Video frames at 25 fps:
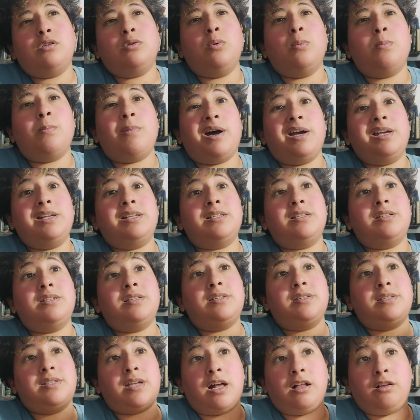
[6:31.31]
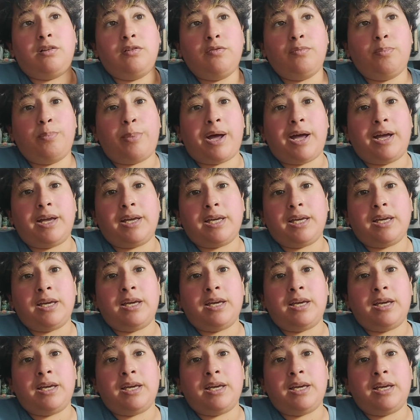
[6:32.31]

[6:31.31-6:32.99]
to myself back